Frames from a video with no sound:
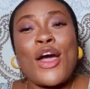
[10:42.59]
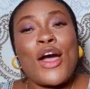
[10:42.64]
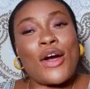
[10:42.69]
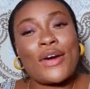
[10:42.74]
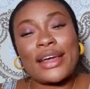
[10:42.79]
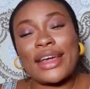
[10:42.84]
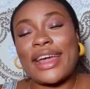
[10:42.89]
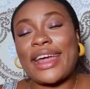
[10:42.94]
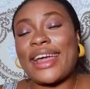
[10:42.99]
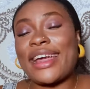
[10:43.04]

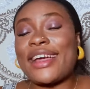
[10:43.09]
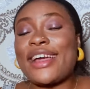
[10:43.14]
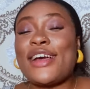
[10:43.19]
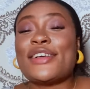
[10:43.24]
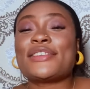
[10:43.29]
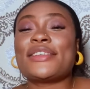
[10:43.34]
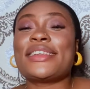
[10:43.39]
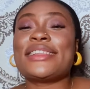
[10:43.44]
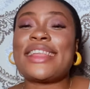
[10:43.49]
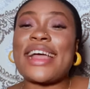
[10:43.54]
okay
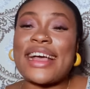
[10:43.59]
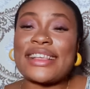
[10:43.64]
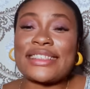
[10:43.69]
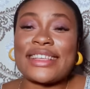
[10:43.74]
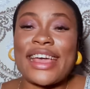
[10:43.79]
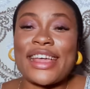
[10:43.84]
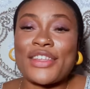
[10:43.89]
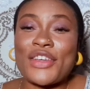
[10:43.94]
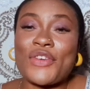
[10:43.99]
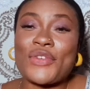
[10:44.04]
so that's
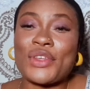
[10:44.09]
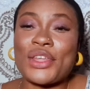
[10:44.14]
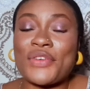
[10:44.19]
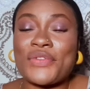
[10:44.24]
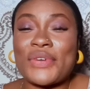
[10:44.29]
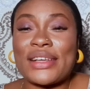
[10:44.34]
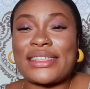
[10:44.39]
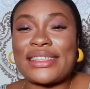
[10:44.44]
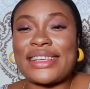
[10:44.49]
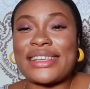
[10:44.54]
the end of the video
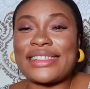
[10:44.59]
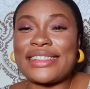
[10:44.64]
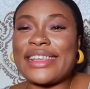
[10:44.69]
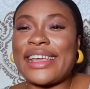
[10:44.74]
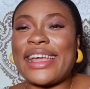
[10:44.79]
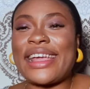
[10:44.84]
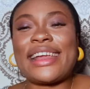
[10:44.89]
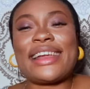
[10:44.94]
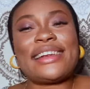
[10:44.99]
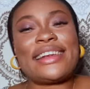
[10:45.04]
for
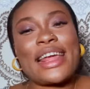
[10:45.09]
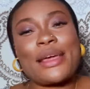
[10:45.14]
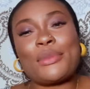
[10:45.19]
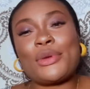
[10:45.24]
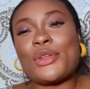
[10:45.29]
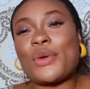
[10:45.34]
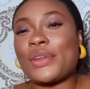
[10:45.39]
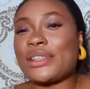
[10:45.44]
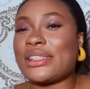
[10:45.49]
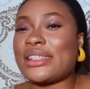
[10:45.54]
today let
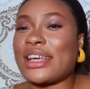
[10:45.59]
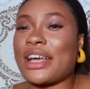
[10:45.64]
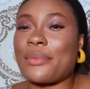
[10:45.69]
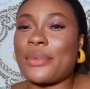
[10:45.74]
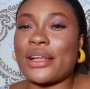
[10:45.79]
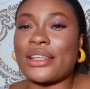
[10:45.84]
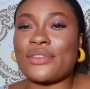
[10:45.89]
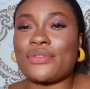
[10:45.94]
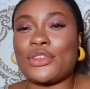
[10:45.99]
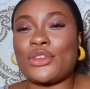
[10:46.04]
me know what you think
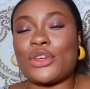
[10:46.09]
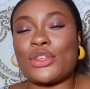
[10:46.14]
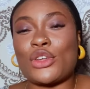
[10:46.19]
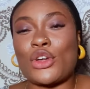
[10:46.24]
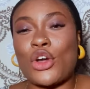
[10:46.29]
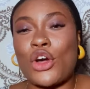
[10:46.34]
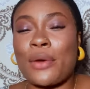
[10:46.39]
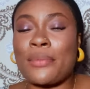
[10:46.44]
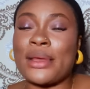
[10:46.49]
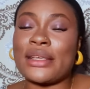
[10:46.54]
about this video in the
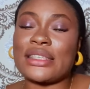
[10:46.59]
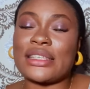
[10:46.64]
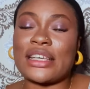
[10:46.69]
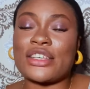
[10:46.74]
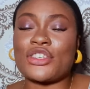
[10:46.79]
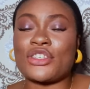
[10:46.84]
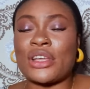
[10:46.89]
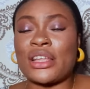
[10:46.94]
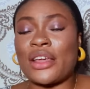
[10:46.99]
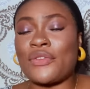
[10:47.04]
comment
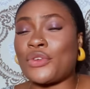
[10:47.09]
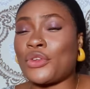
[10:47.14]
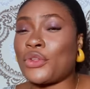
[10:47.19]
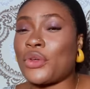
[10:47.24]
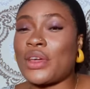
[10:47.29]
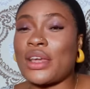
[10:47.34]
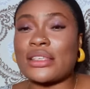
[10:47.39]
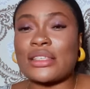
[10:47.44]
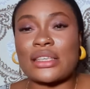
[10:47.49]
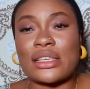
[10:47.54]
section if you're
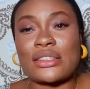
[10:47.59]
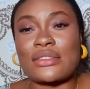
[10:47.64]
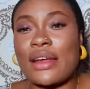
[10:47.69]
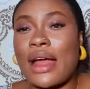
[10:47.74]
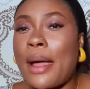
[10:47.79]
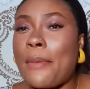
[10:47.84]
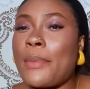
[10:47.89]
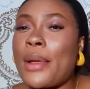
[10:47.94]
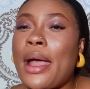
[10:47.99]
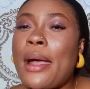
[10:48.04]
not yet
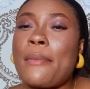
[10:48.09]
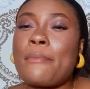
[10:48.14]
subscribed